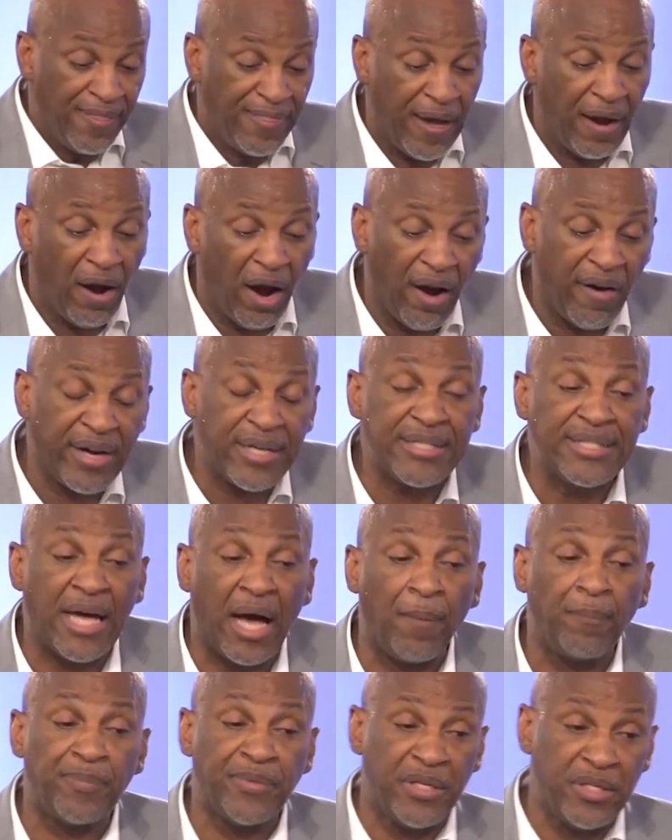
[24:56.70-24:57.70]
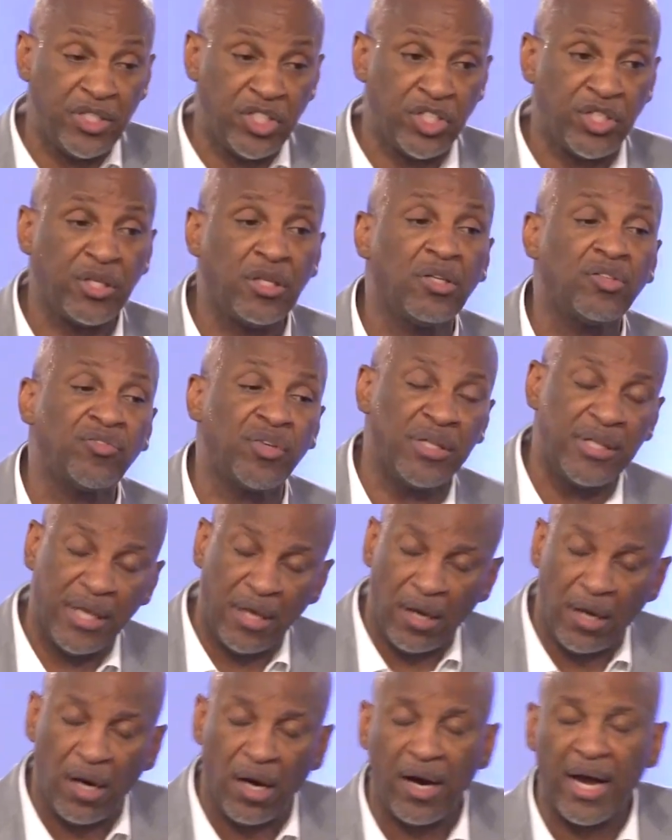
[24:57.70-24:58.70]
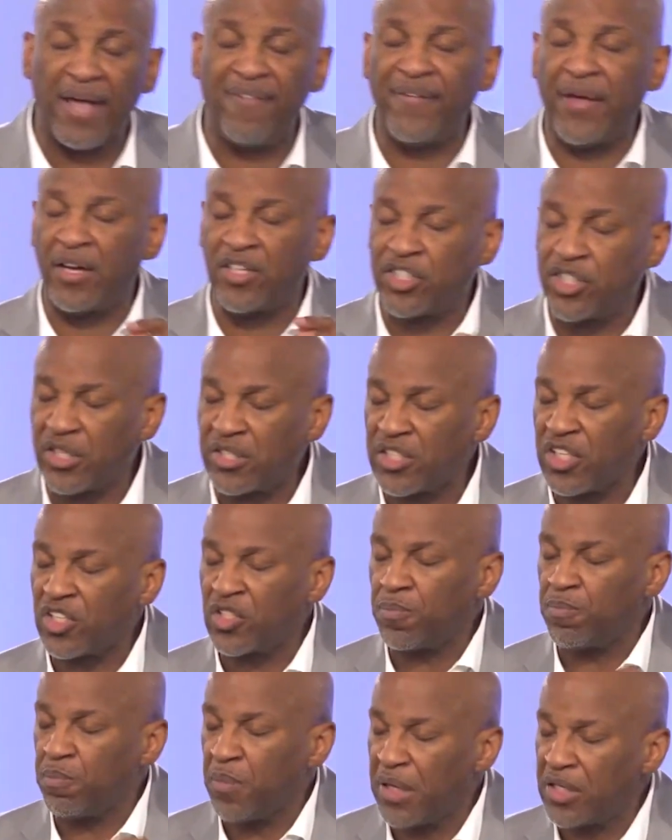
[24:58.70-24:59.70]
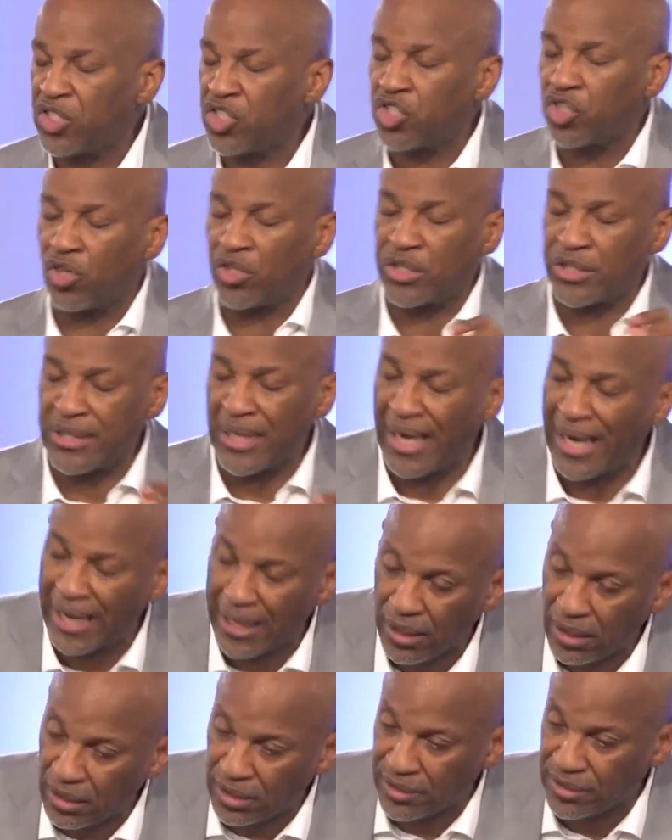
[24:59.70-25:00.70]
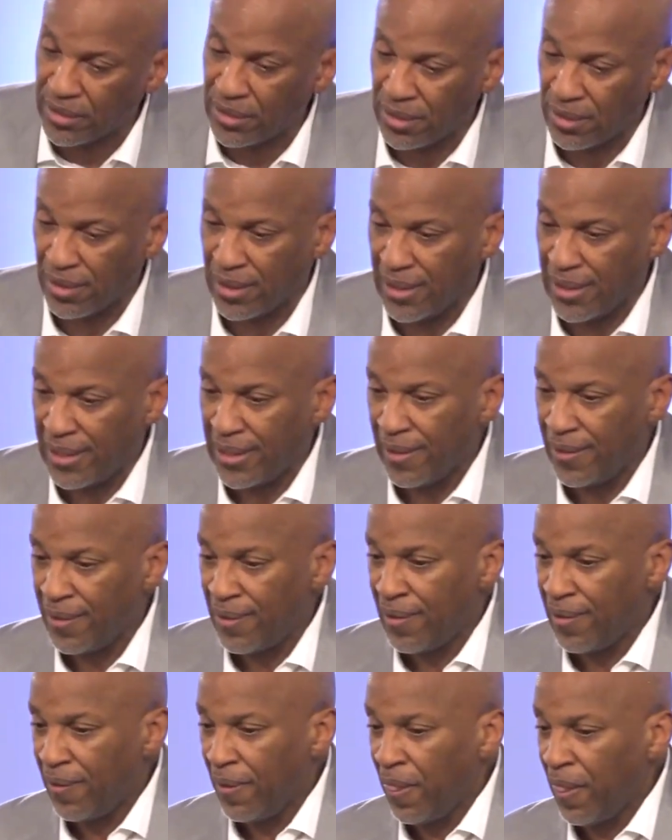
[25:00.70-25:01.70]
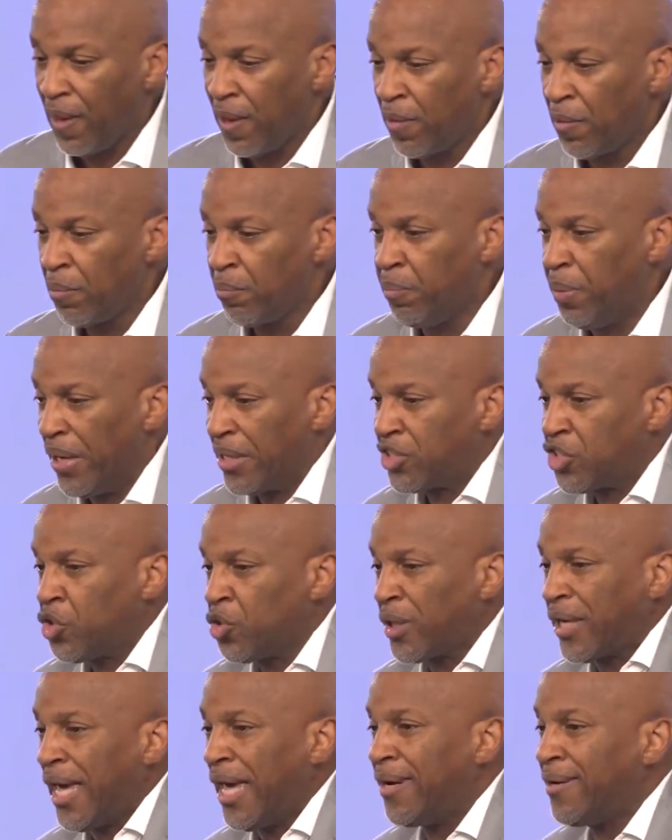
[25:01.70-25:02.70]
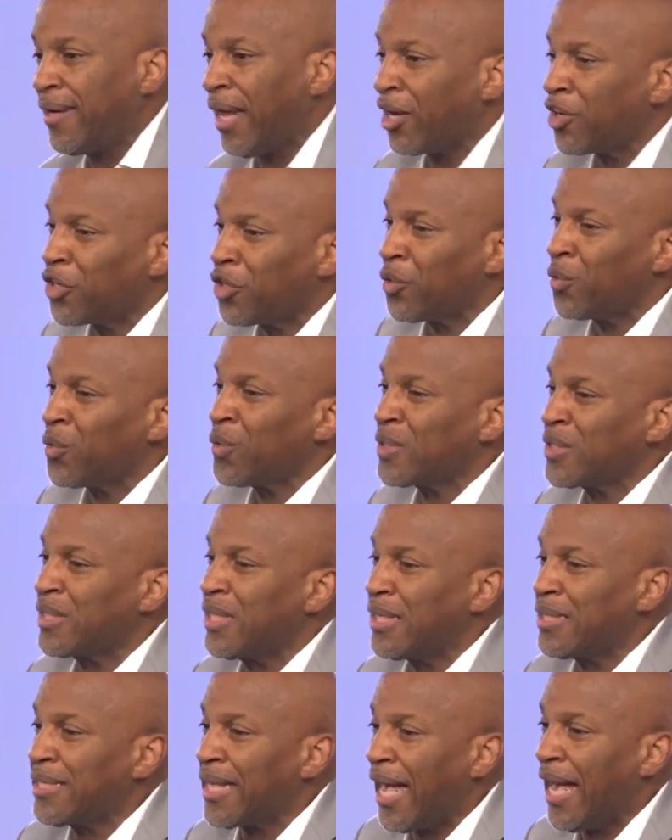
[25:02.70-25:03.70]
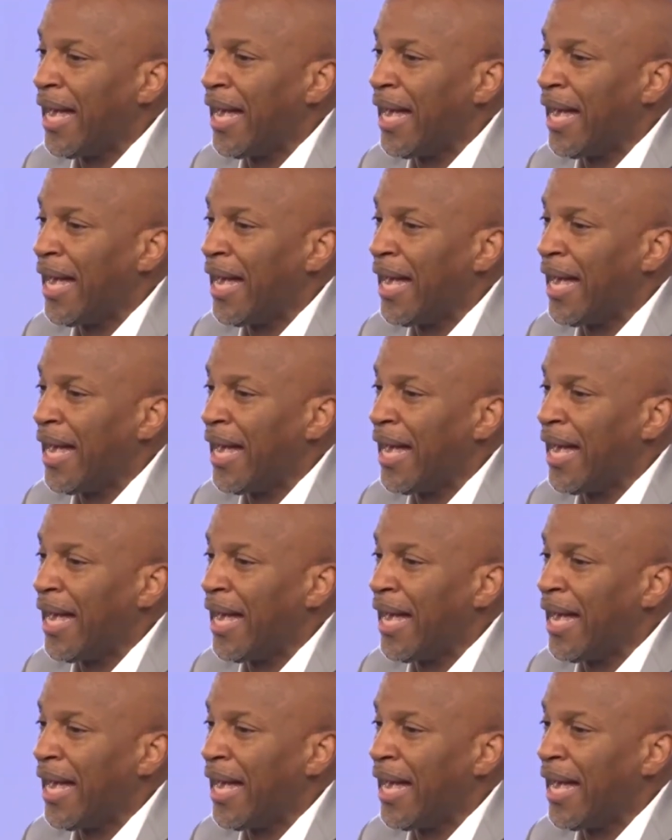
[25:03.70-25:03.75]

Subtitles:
There are adopted children. There are, and they are just as much your child. But you cannot use this